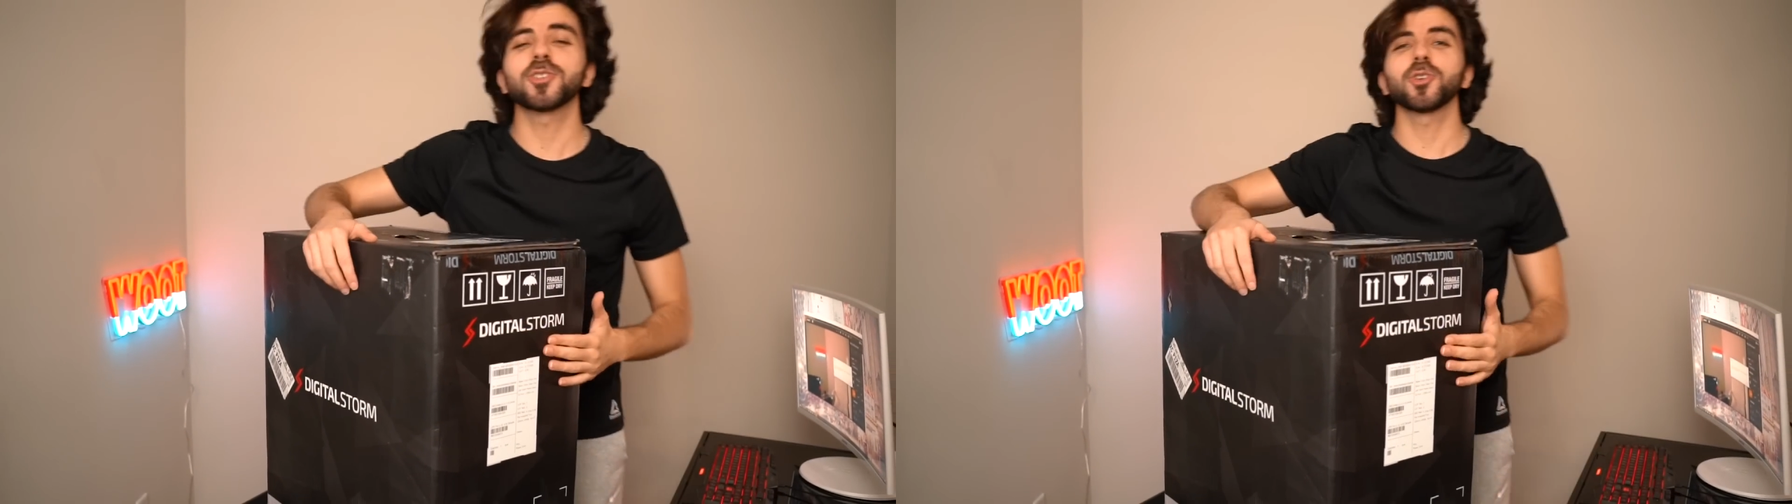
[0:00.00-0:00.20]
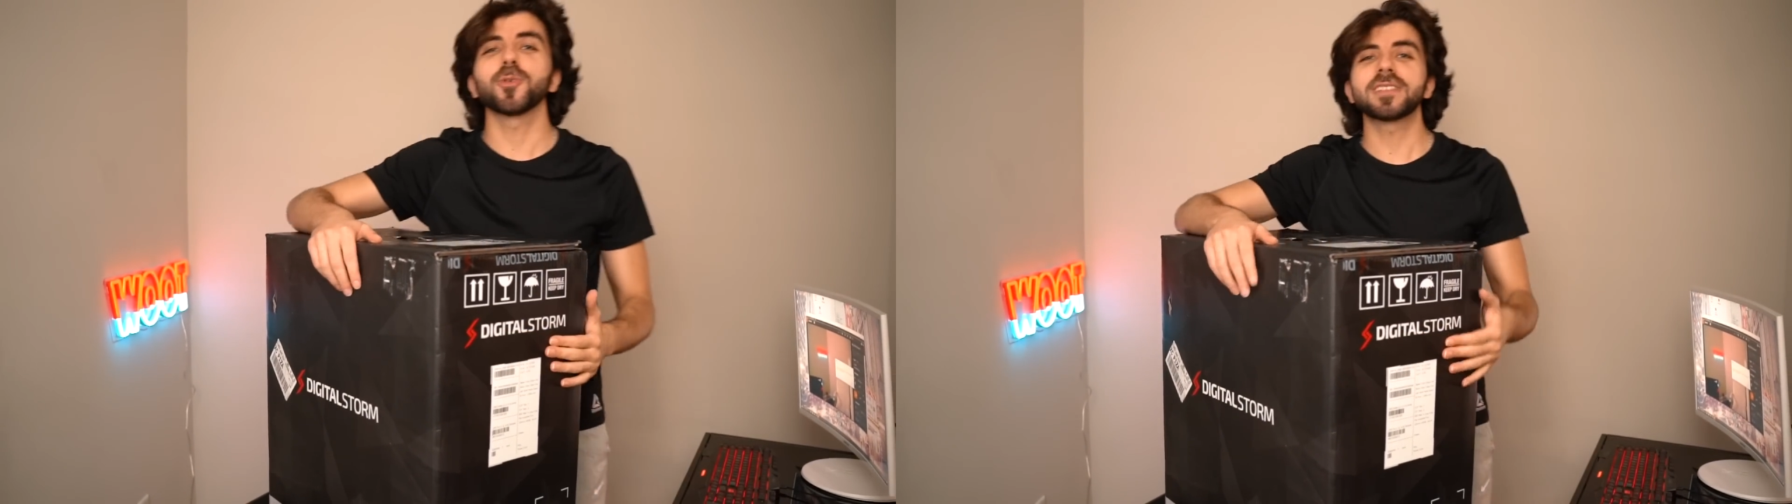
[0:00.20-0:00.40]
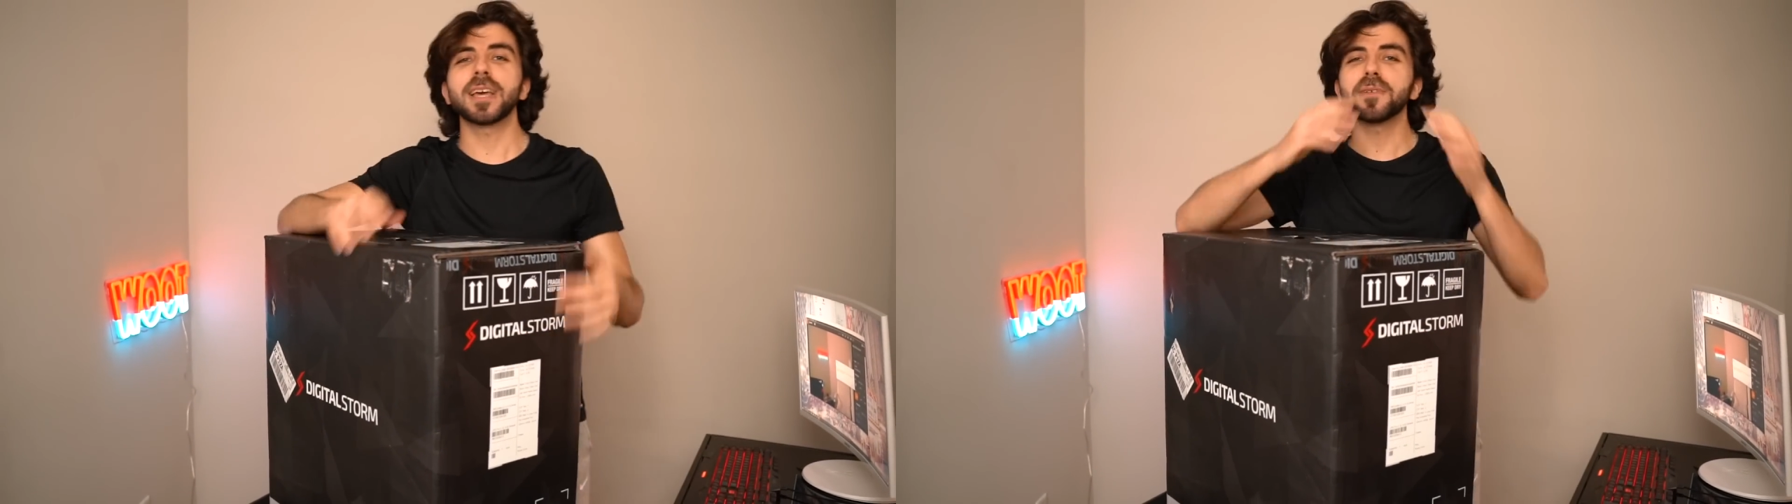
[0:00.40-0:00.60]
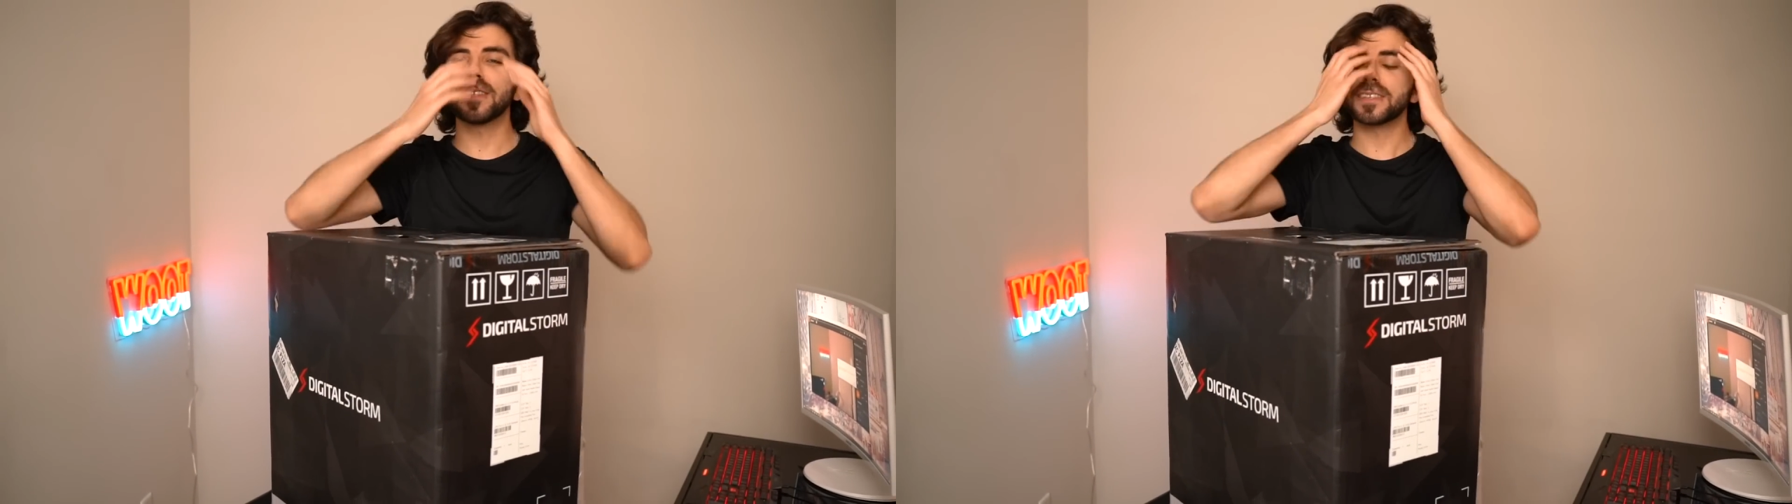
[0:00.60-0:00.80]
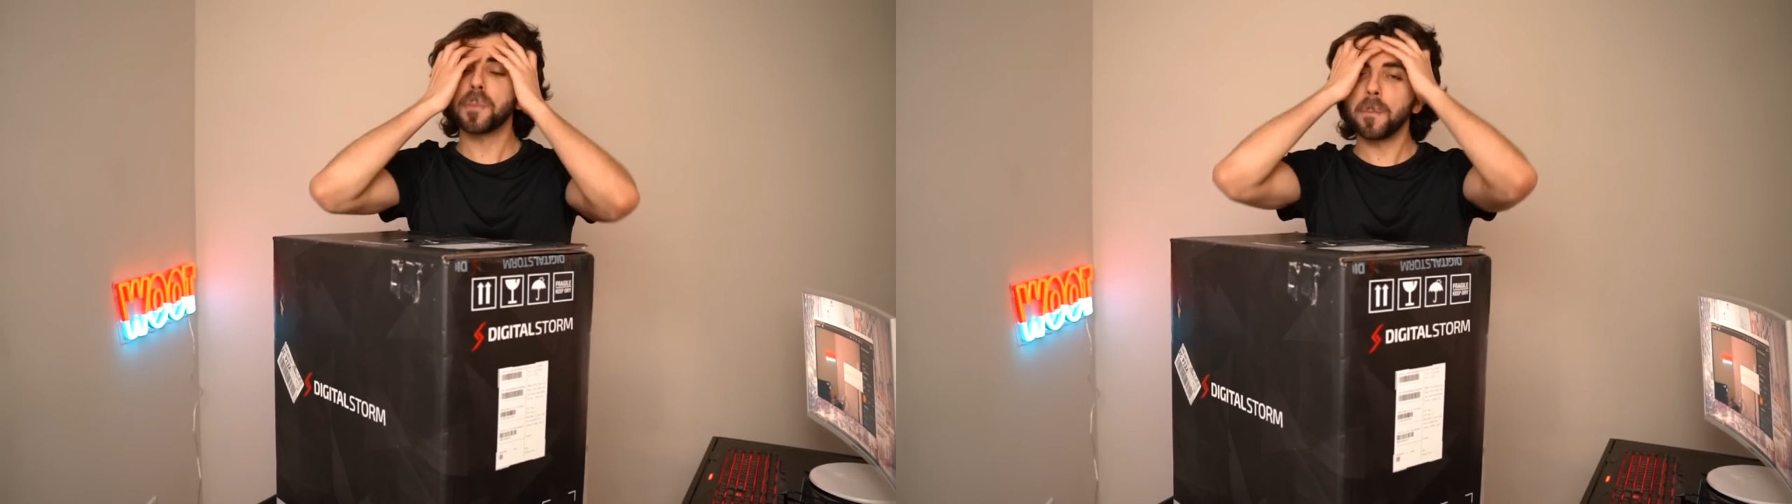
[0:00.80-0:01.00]
Storm sent me
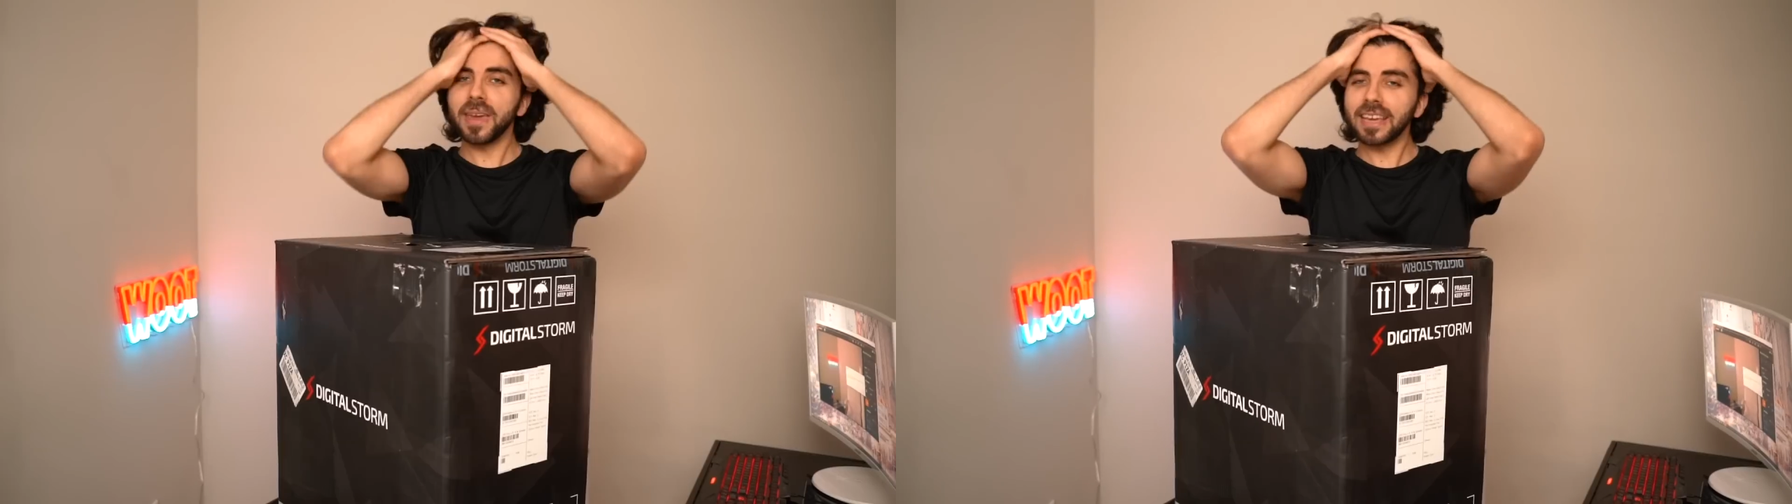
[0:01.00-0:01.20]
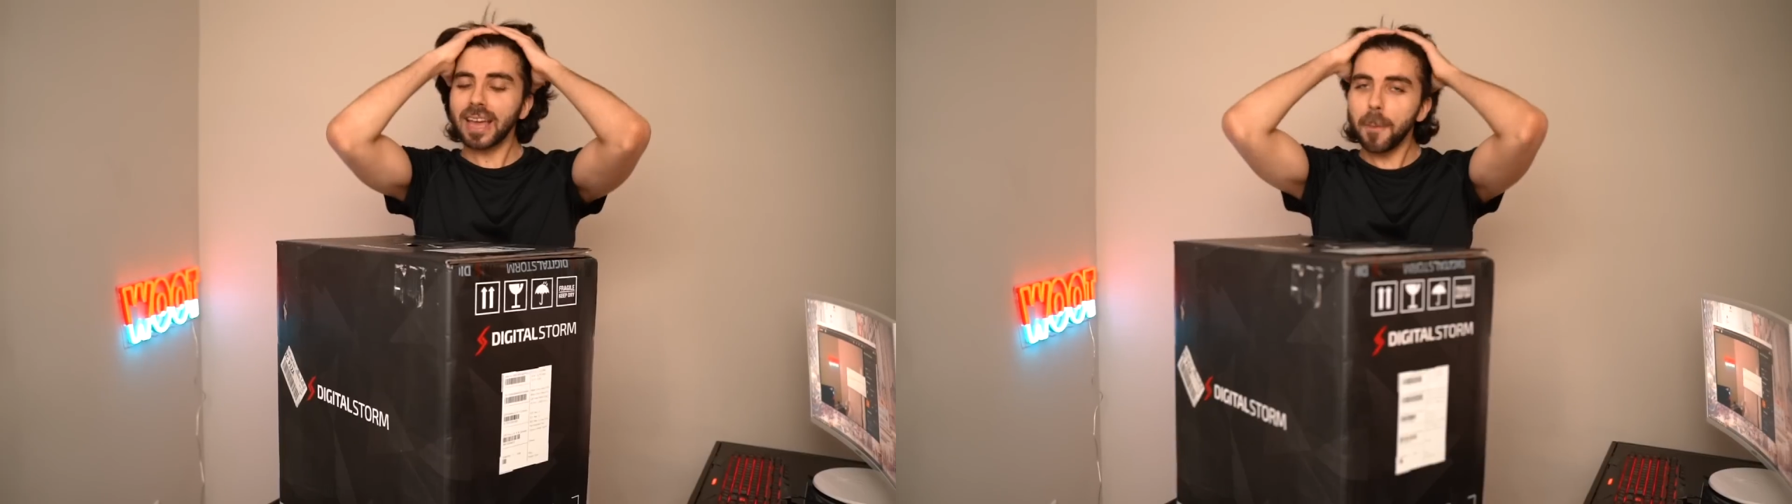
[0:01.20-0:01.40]
this big,